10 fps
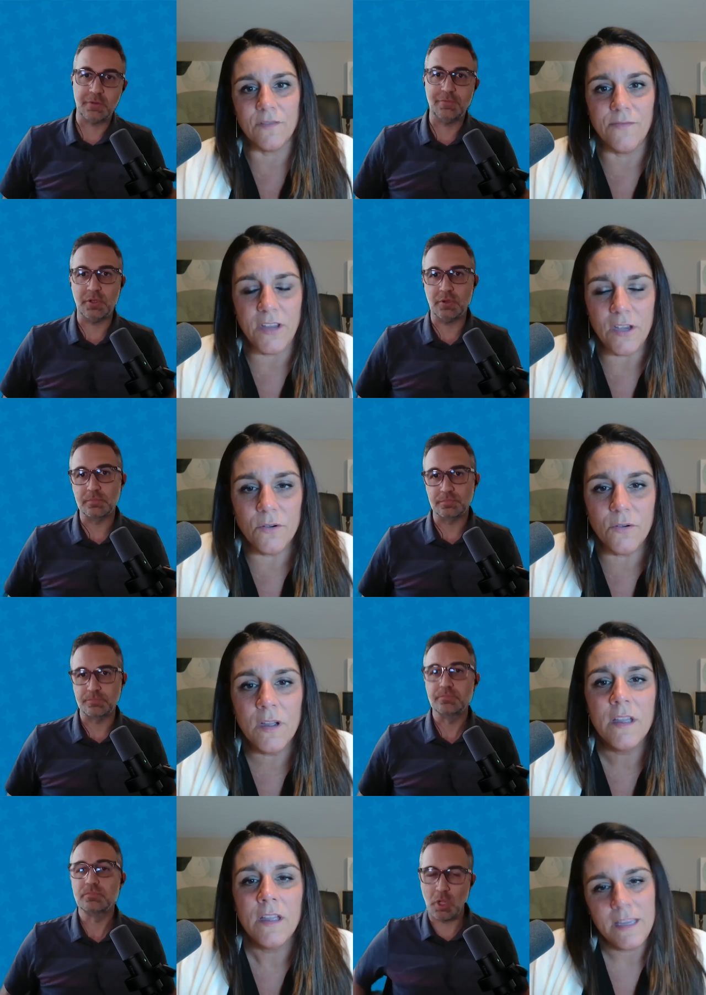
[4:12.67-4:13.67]
Speaker 1: Select your view.
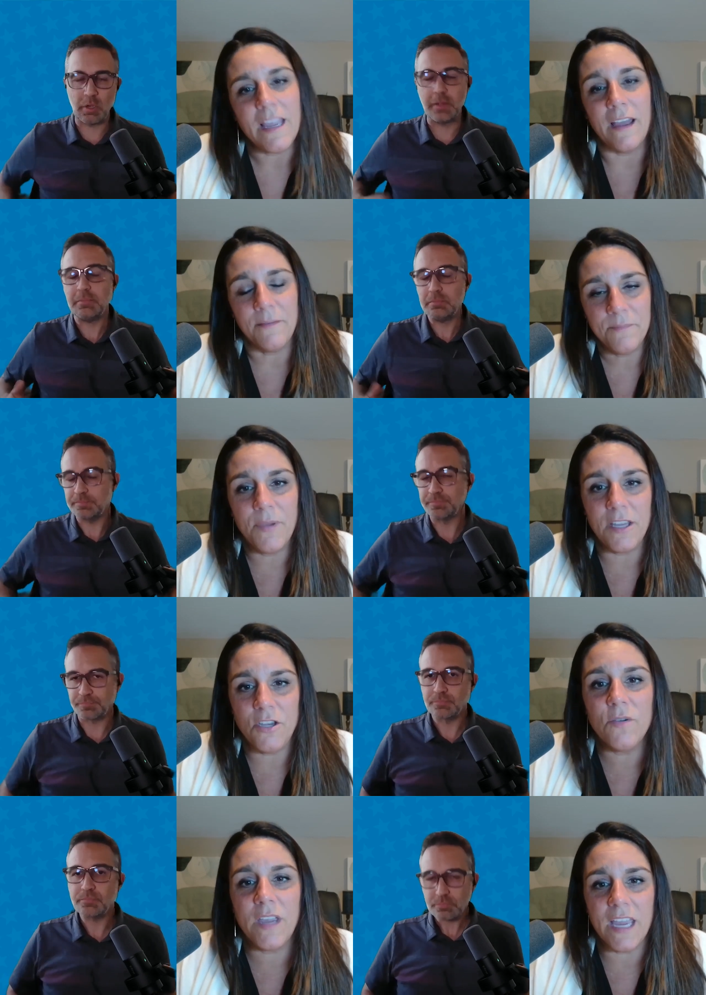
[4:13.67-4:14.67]
view. Yeah, okay. but
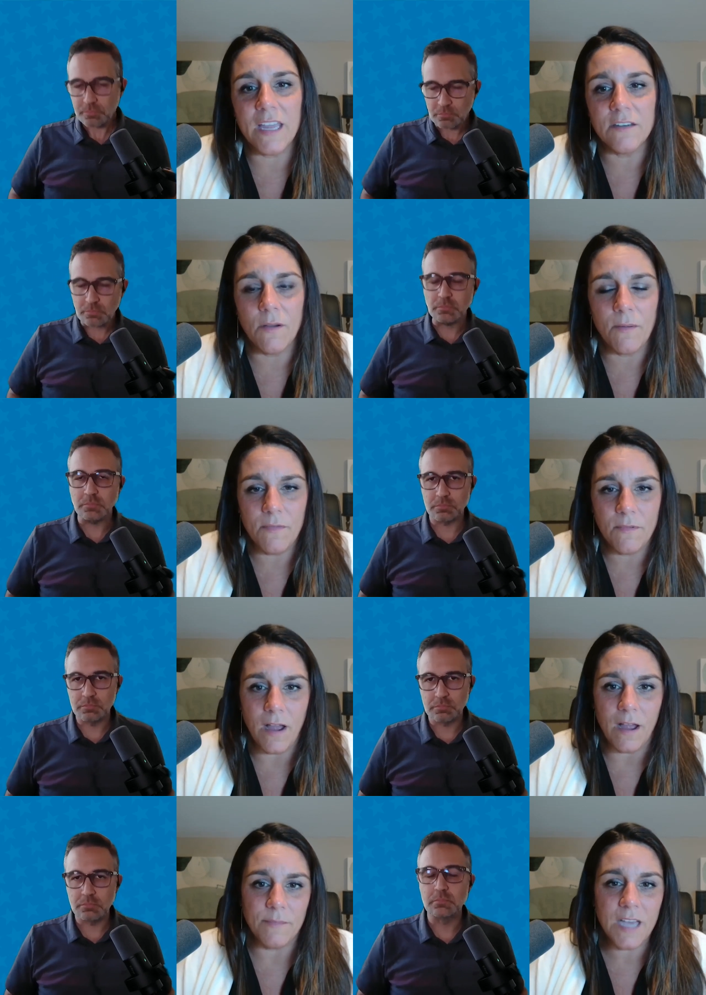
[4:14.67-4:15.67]
you can
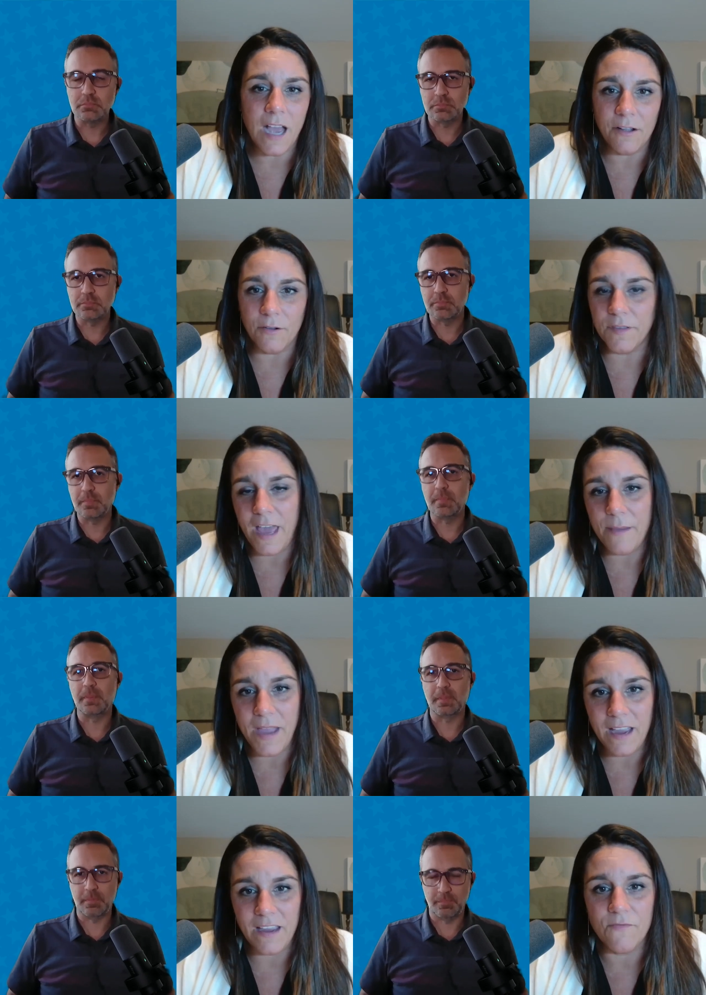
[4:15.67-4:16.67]
um, toggle that
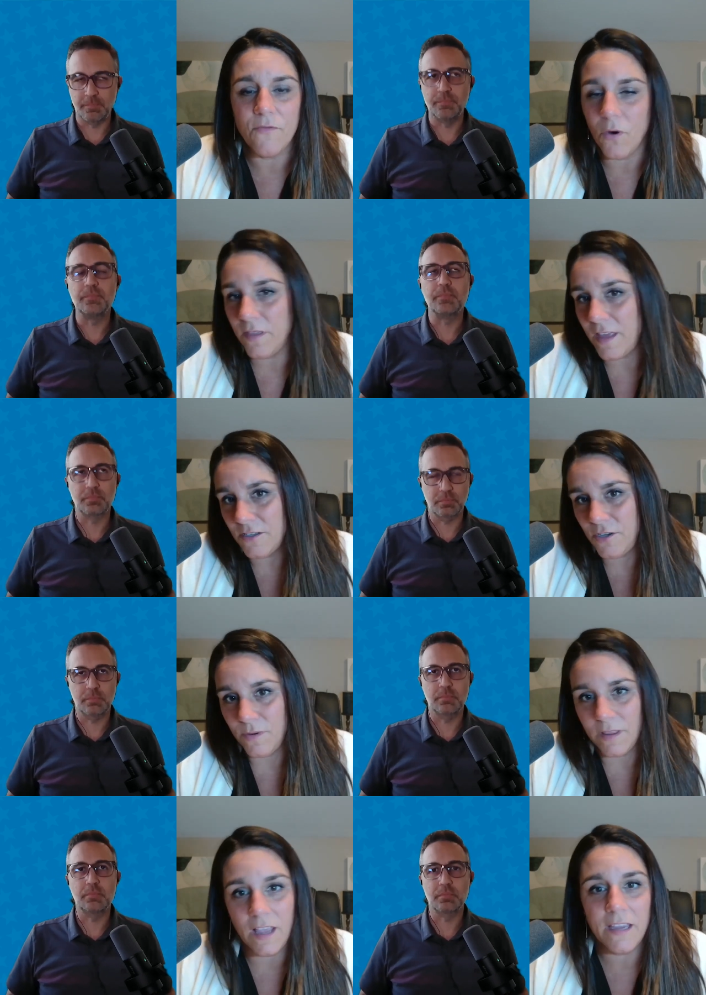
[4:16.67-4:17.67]
back and forth as you
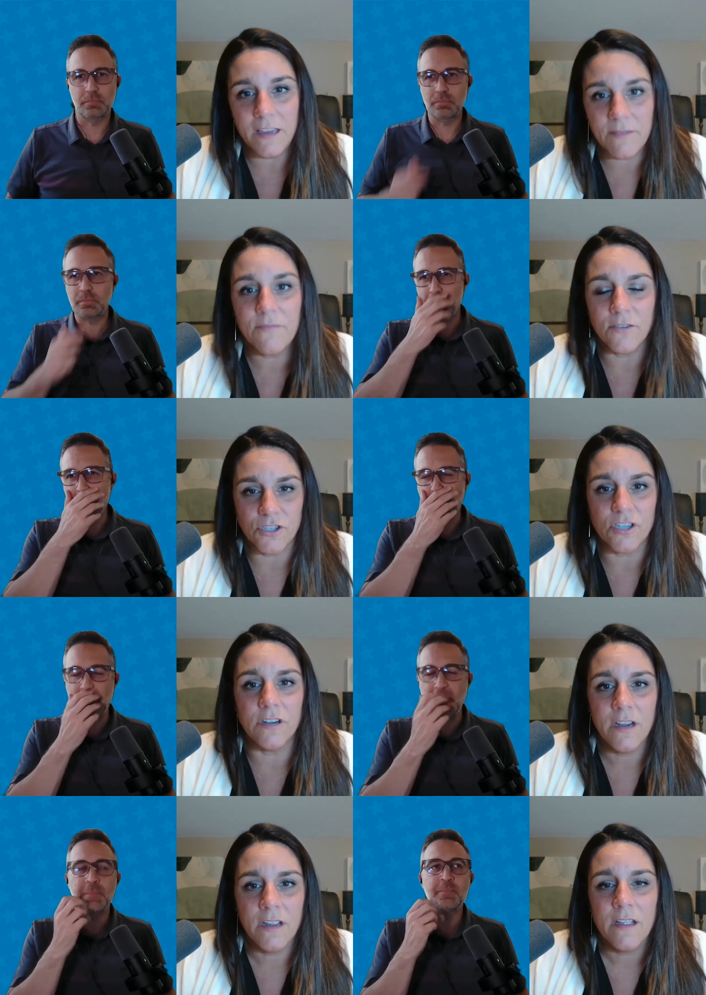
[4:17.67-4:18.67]
would like for
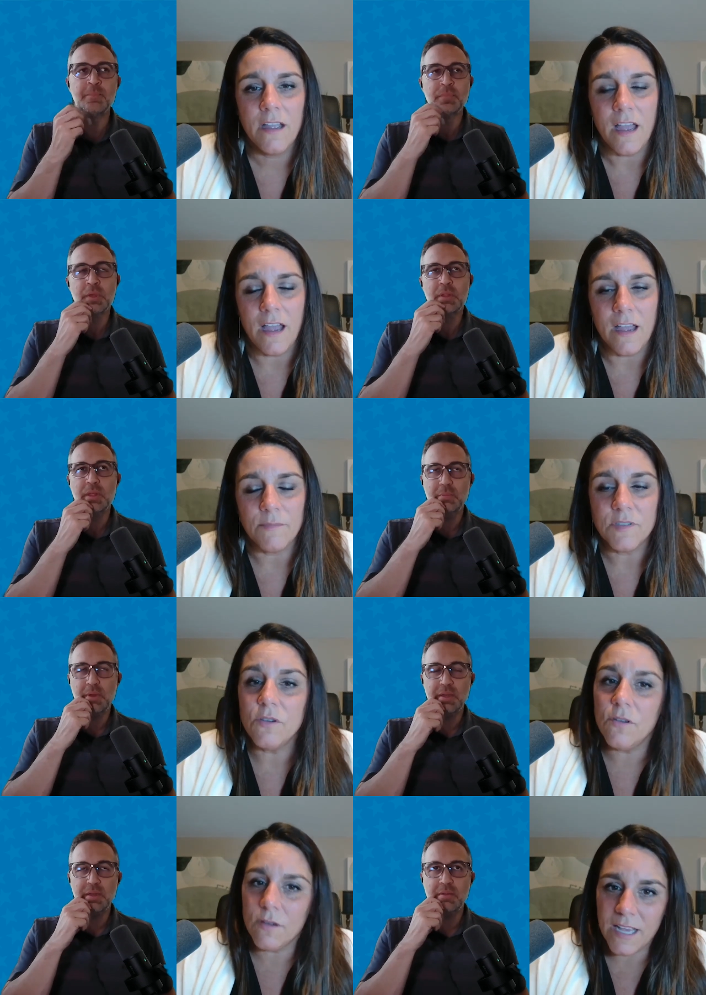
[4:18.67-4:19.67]
sure.
Speaker 2: Okay. Um, so
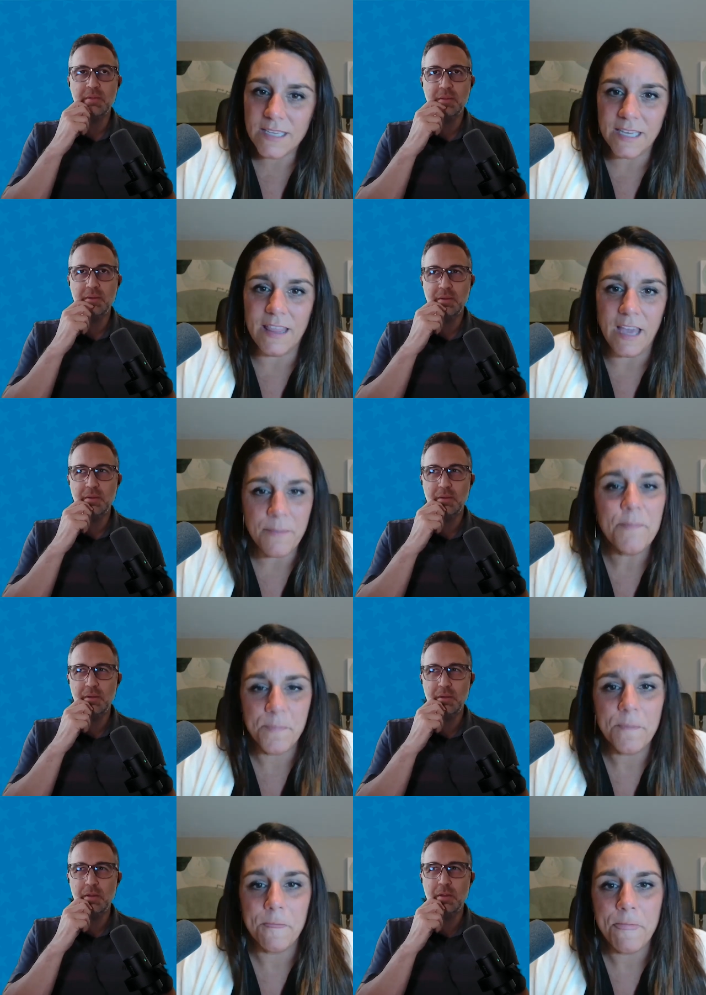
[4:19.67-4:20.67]
my, utilizing that.
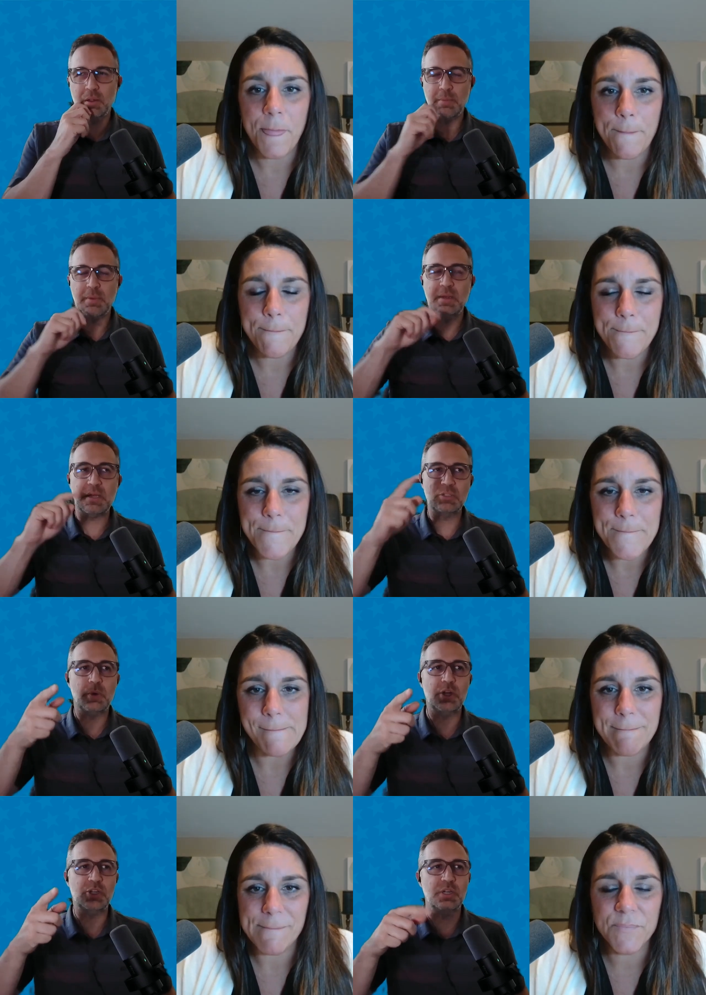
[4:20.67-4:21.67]
And then my
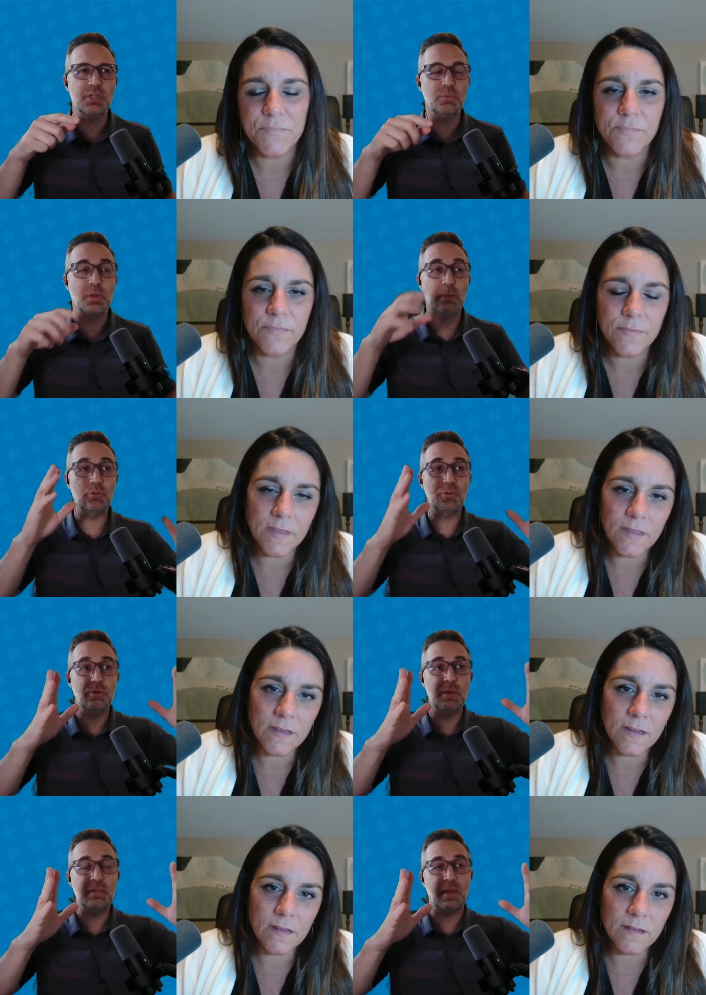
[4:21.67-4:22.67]
next question is when I'm
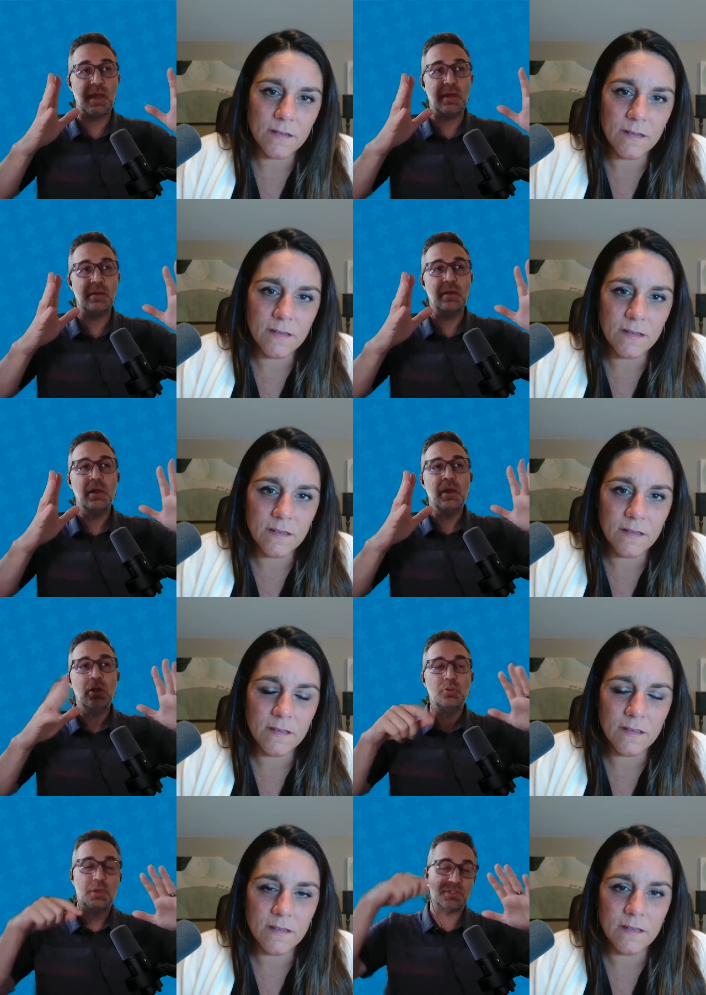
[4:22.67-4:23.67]
doing that,
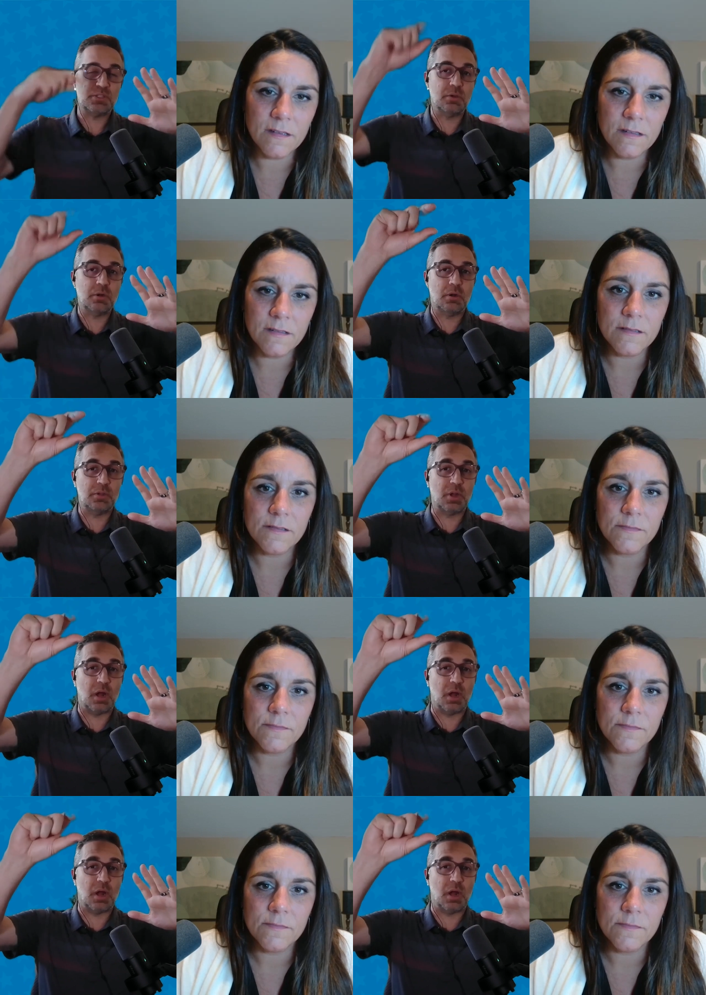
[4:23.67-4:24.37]
do I still go to the